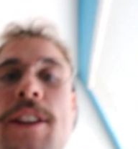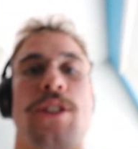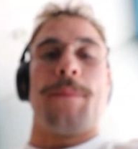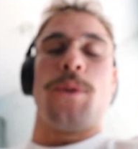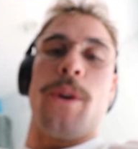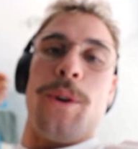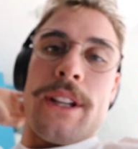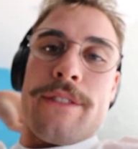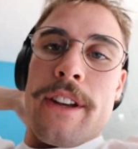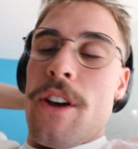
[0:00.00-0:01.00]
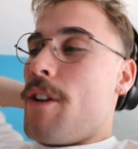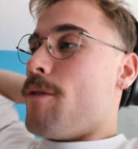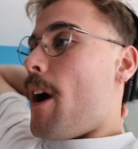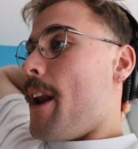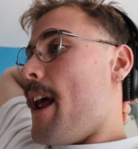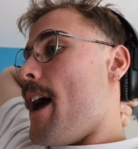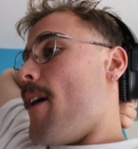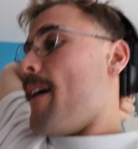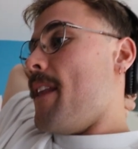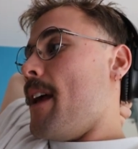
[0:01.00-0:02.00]
So I'm doing Udi's video right
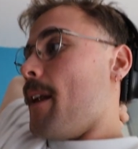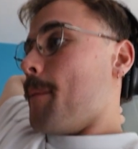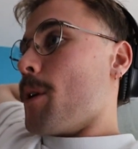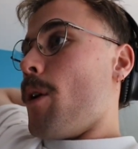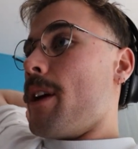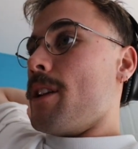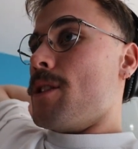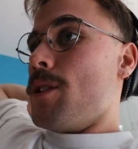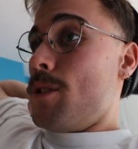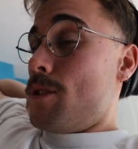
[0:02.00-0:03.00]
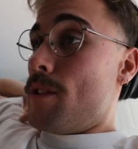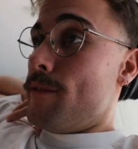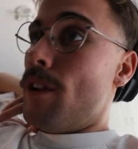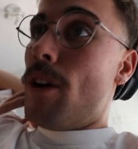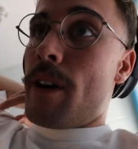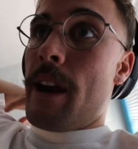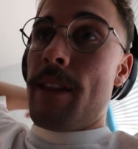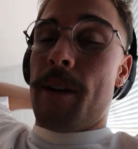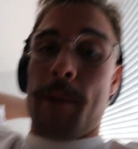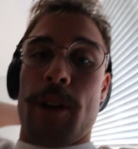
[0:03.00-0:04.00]
now, and then I'm going to do the vlog,
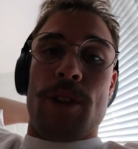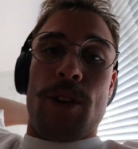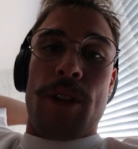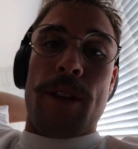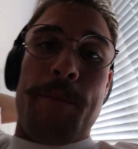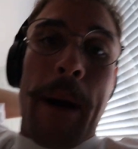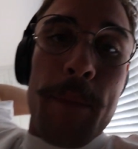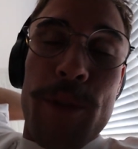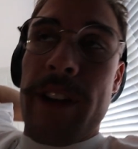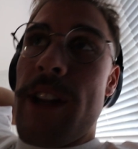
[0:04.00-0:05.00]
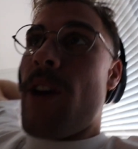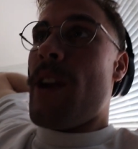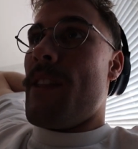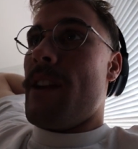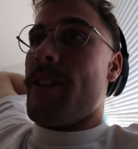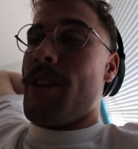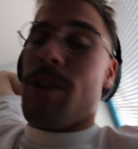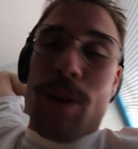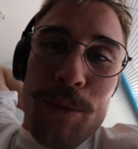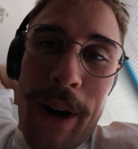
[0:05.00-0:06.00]
and then I'm going to do Bumble video, and then I'm
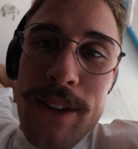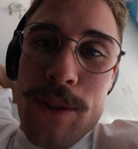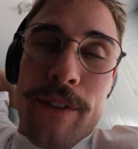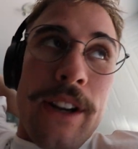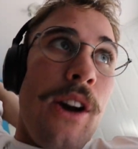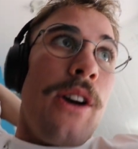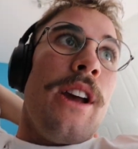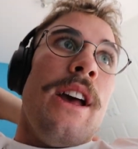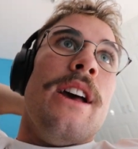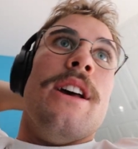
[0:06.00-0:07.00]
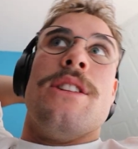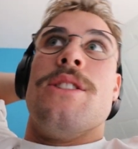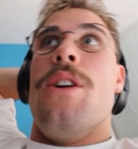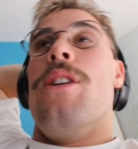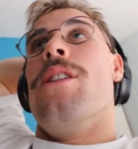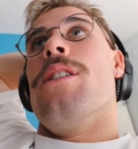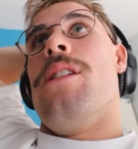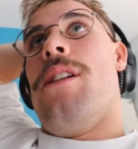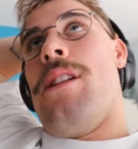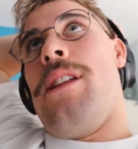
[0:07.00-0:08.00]
going to do a rental video. So,
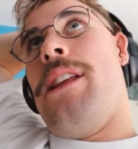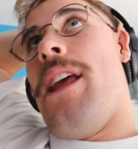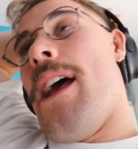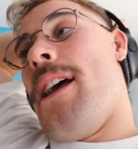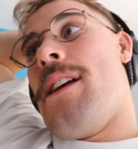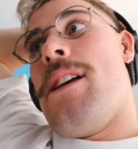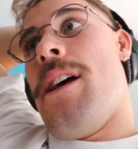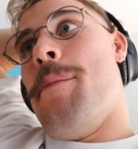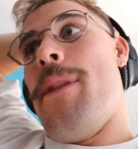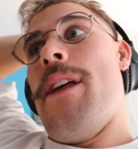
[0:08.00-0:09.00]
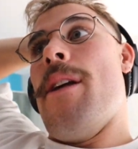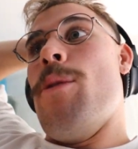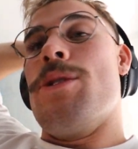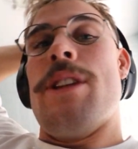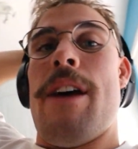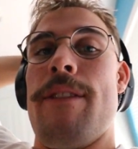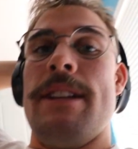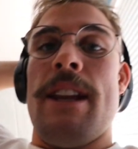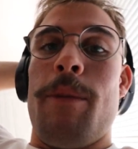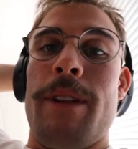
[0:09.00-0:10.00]
yeah. But then I'm also having
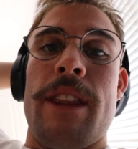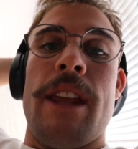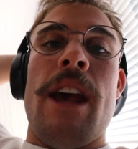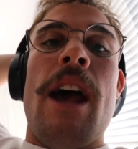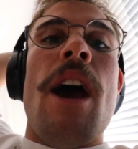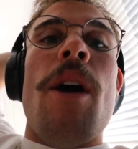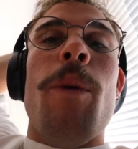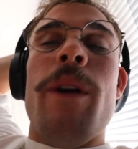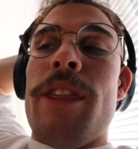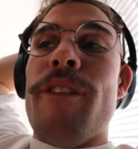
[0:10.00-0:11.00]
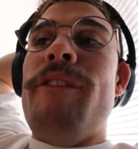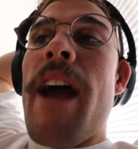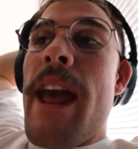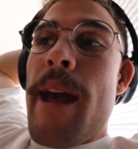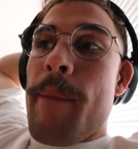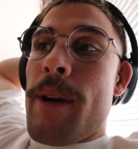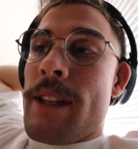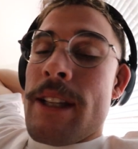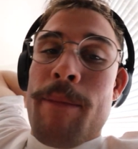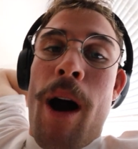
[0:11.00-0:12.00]
dinner with the fam,
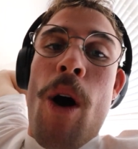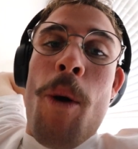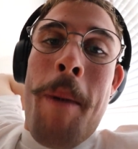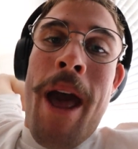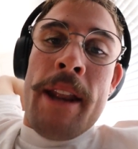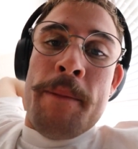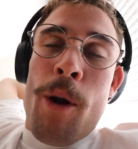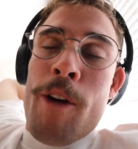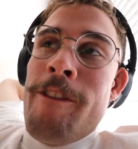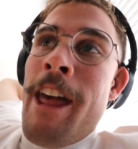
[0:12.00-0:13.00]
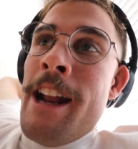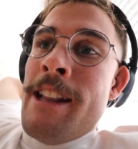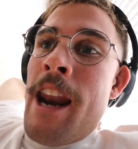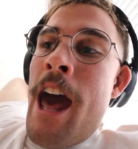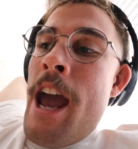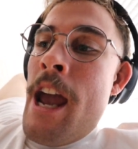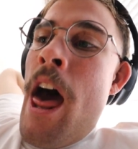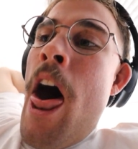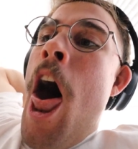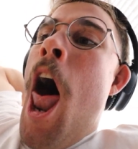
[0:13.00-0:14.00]
because it's my old man's birthday today.
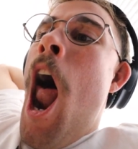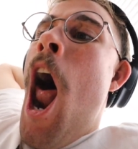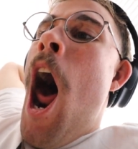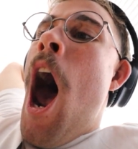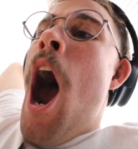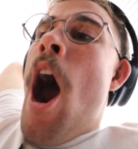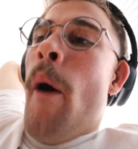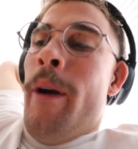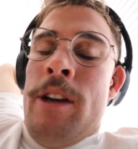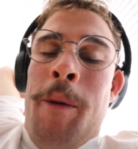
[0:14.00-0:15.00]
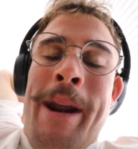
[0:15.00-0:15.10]
Which will